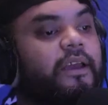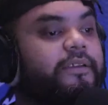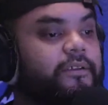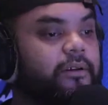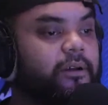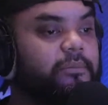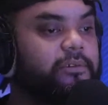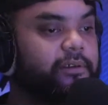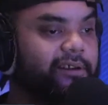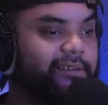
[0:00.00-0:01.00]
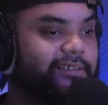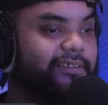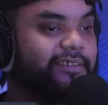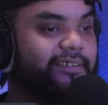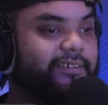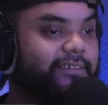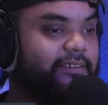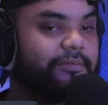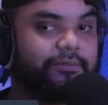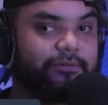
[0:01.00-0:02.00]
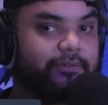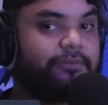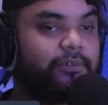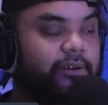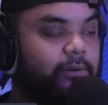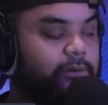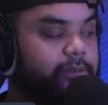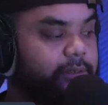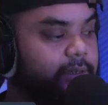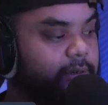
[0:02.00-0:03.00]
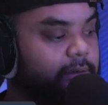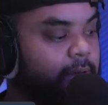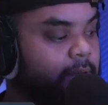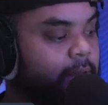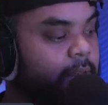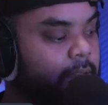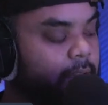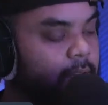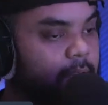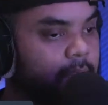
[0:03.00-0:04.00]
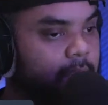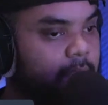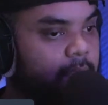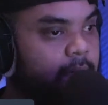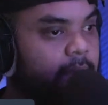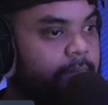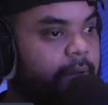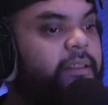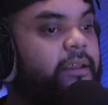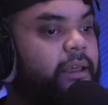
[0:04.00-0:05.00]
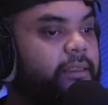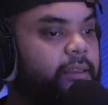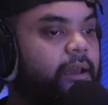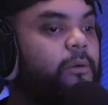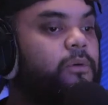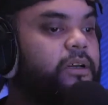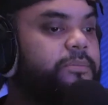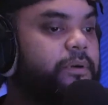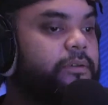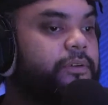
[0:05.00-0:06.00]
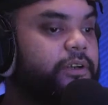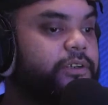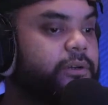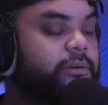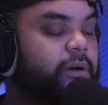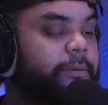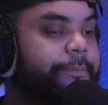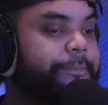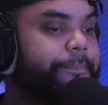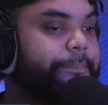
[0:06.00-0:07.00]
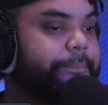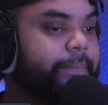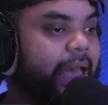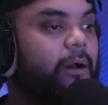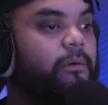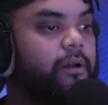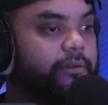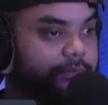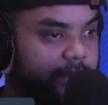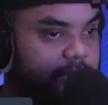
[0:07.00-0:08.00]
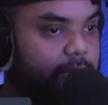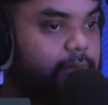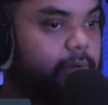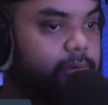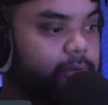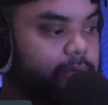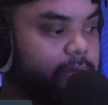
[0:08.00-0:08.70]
and do a couple songs just just for the culture. And I think I was booked for a show at Waterfest too, Lowell.